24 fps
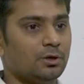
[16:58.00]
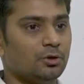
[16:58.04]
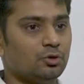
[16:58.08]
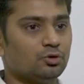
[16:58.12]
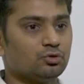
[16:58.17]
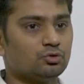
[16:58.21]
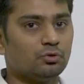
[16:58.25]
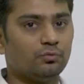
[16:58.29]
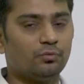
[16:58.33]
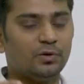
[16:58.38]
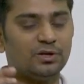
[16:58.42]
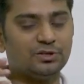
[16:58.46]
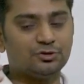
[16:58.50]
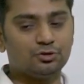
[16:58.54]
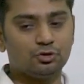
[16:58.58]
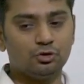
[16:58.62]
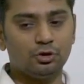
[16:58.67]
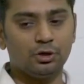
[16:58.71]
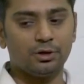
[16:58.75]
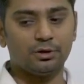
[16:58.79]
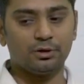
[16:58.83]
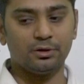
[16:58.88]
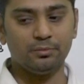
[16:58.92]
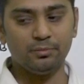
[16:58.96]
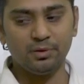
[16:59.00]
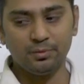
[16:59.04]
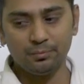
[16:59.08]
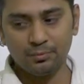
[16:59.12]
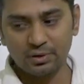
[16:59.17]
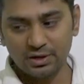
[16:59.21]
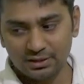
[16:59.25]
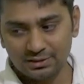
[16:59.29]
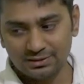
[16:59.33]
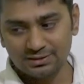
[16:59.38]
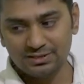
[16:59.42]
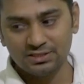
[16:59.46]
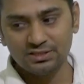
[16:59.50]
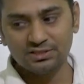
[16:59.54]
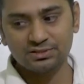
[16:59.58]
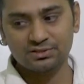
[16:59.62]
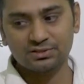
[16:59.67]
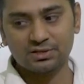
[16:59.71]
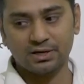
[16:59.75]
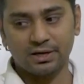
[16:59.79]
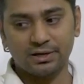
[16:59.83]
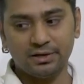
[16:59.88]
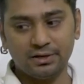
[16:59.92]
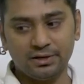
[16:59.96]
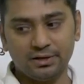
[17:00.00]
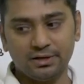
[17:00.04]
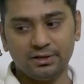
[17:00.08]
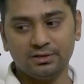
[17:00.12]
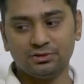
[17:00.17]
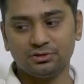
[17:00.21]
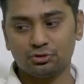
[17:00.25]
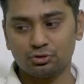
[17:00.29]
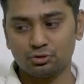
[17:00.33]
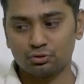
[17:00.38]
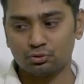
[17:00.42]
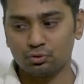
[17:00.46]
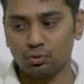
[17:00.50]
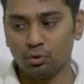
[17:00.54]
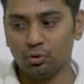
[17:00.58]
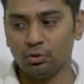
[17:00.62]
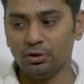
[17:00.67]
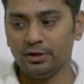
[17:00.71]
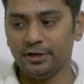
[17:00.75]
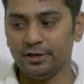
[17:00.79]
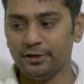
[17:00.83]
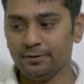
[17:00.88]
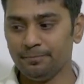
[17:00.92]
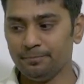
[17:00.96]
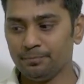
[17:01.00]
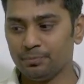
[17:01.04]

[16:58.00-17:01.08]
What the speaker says: So once you are remembering these contents slowly,